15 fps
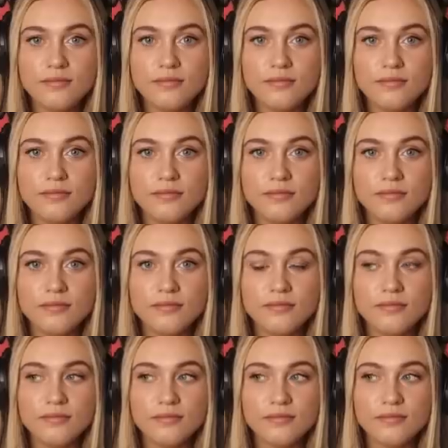
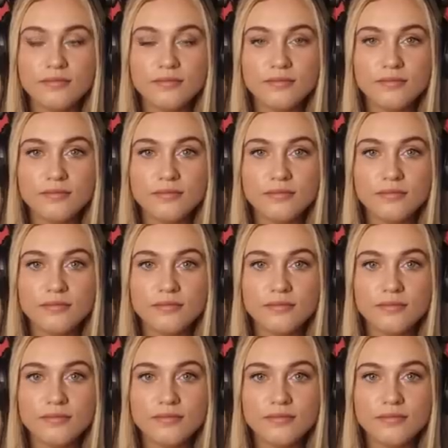
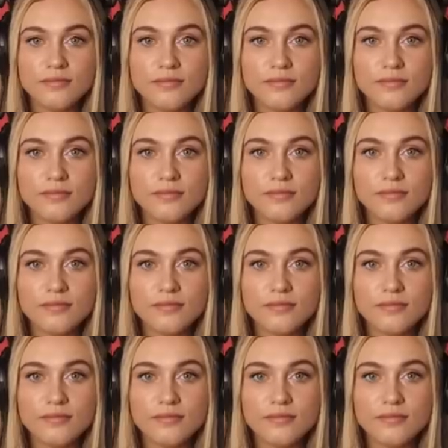
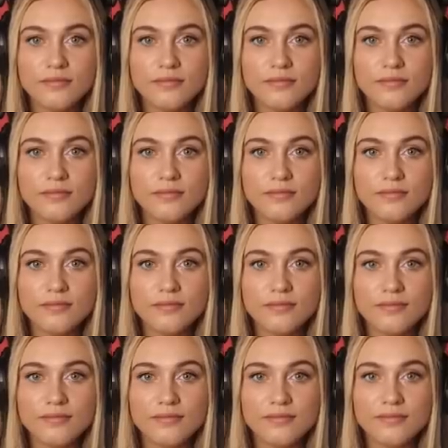
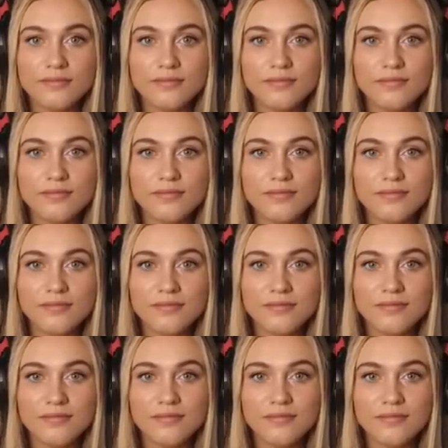
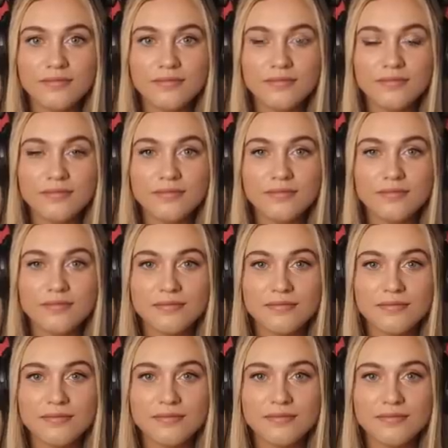
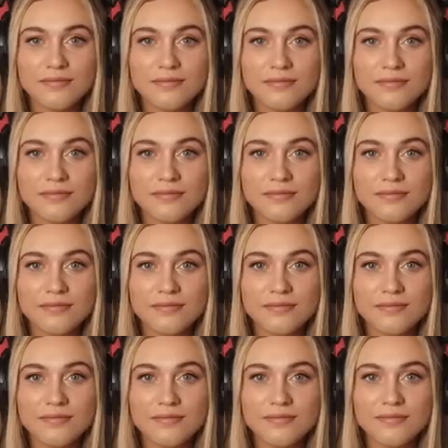
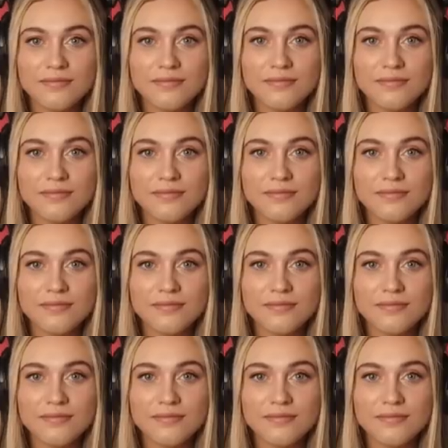(silent)